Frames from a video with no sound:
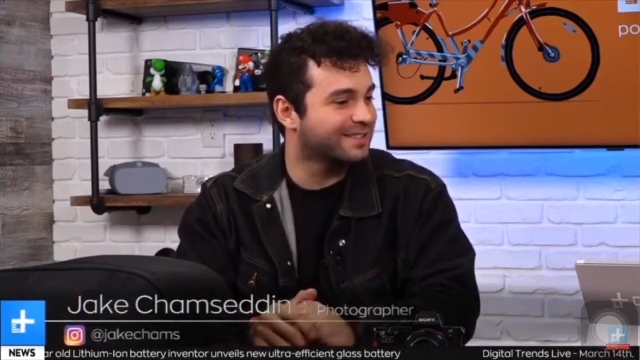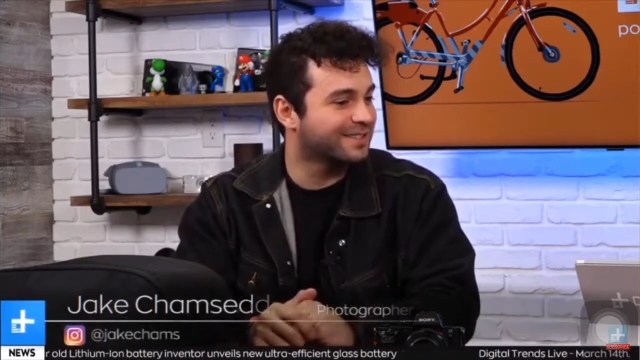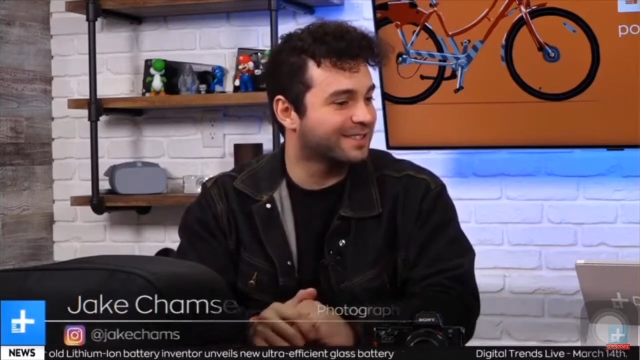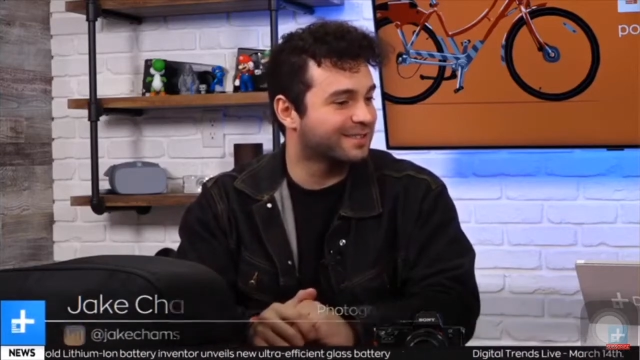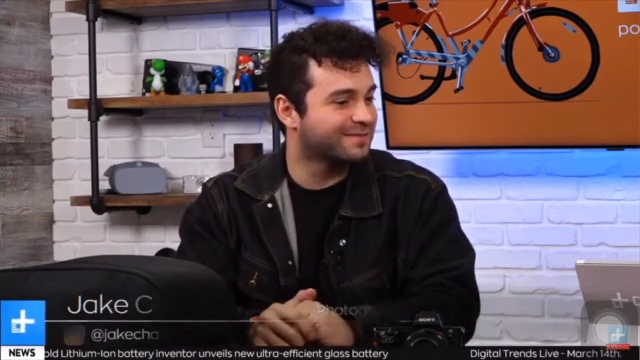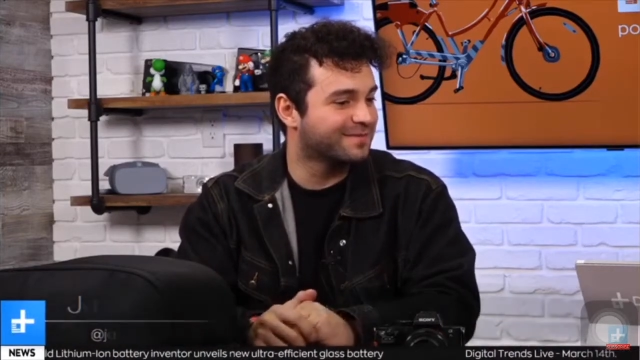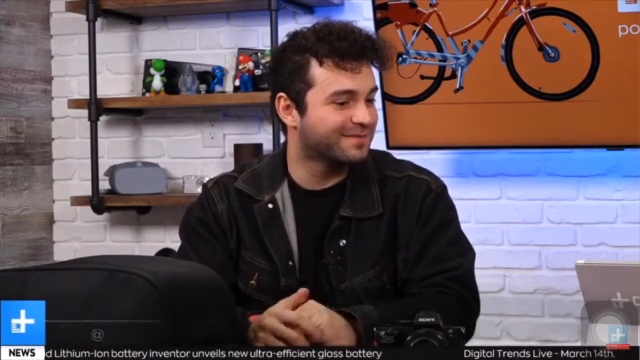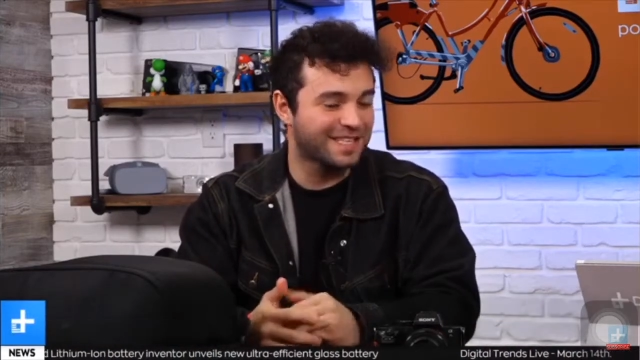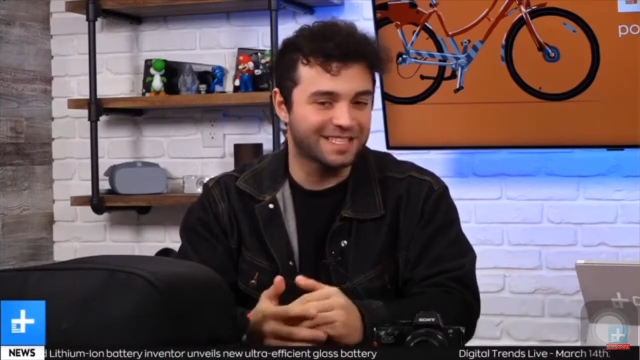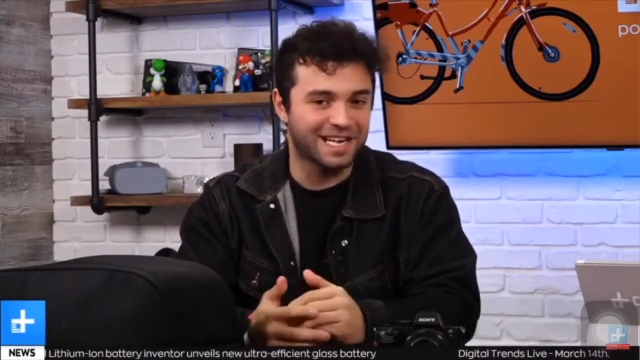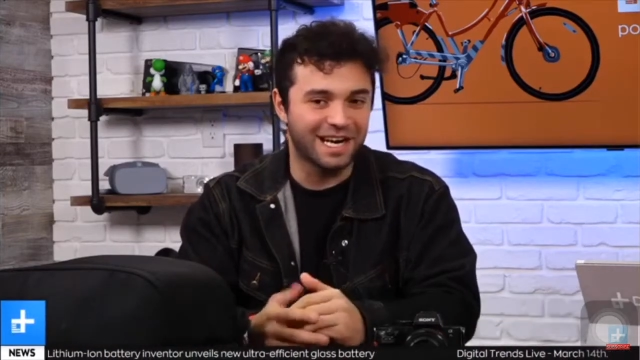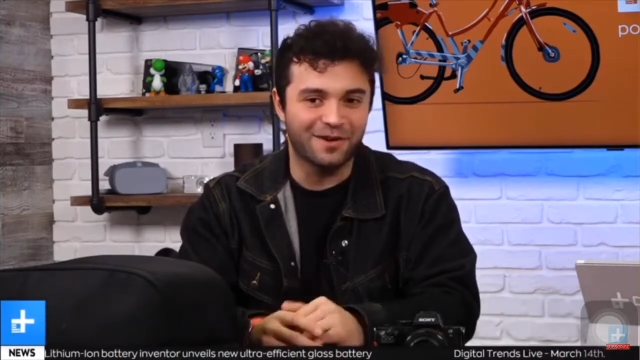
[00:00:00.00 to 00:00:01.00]
So
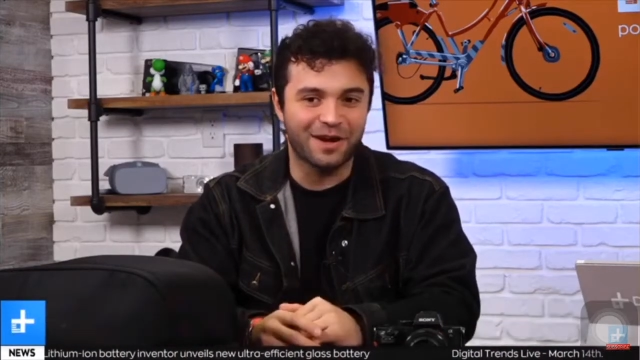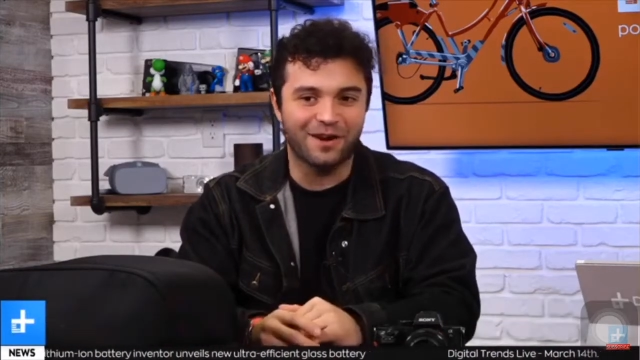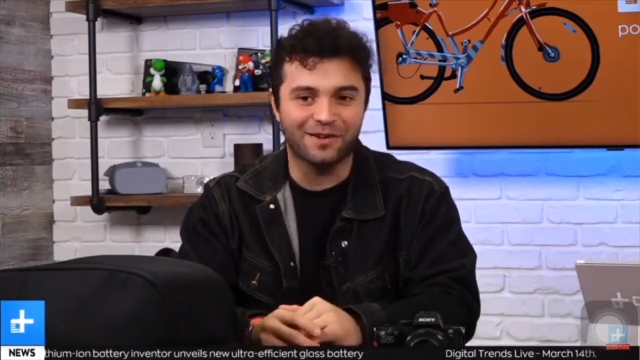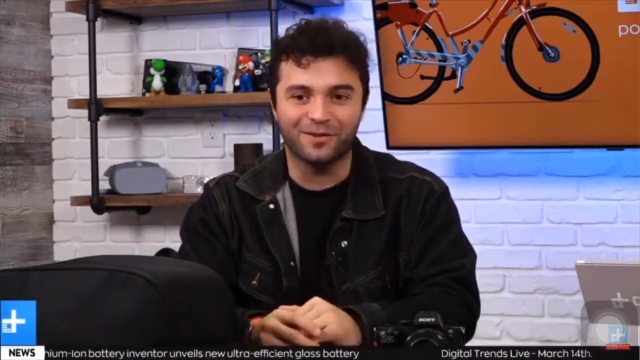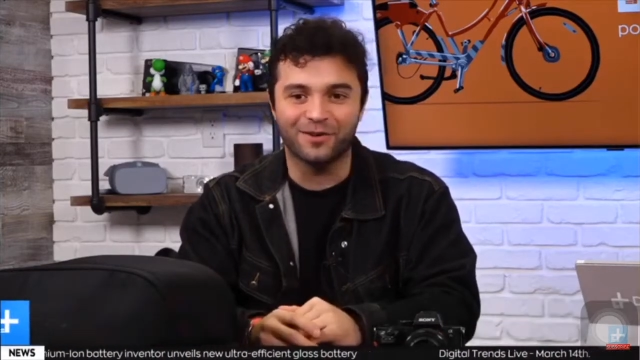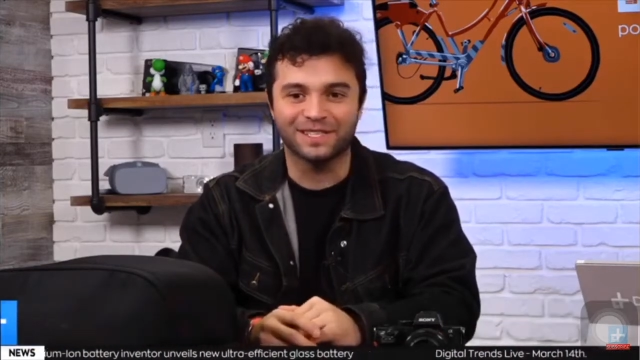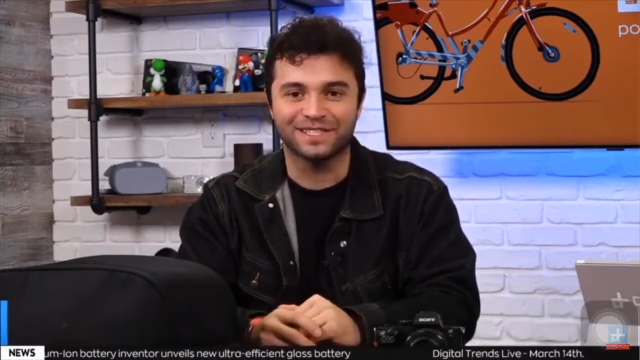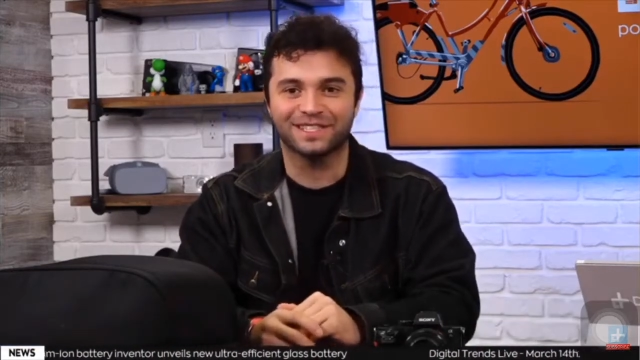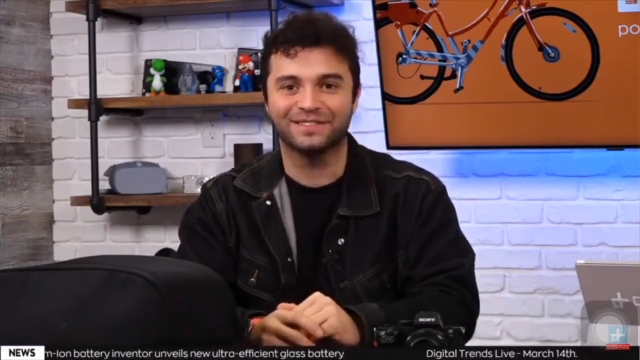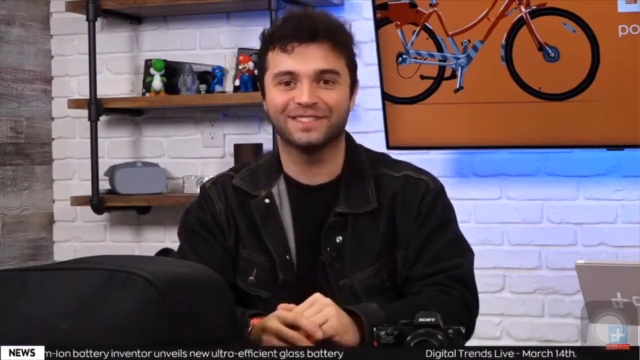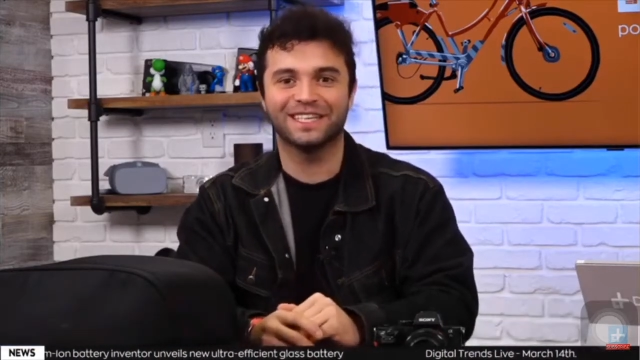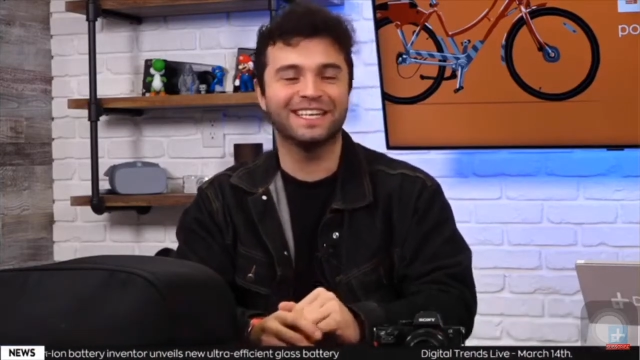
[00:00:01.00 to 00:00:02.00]
that's kind of how I've always
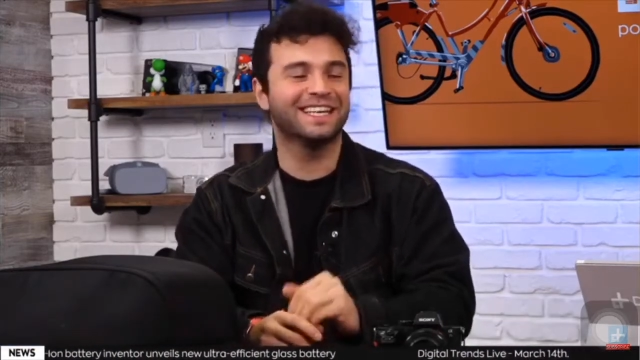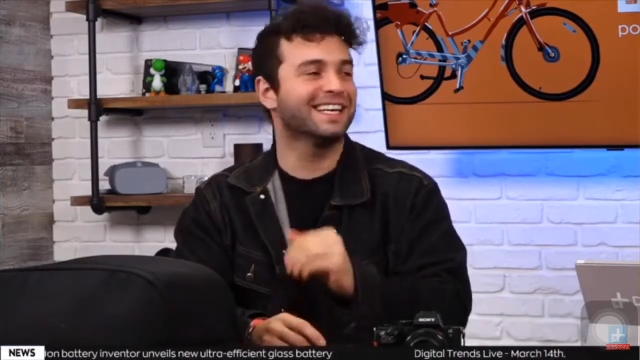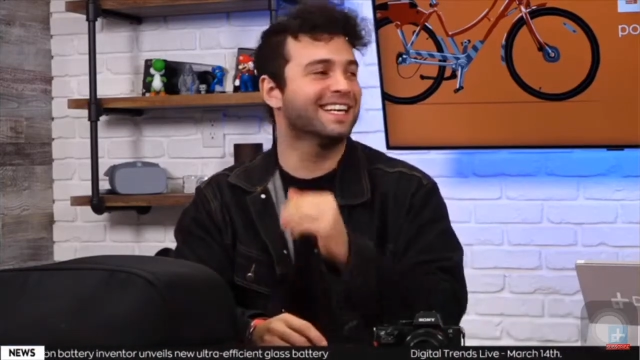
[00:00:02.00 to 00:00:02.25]
lived.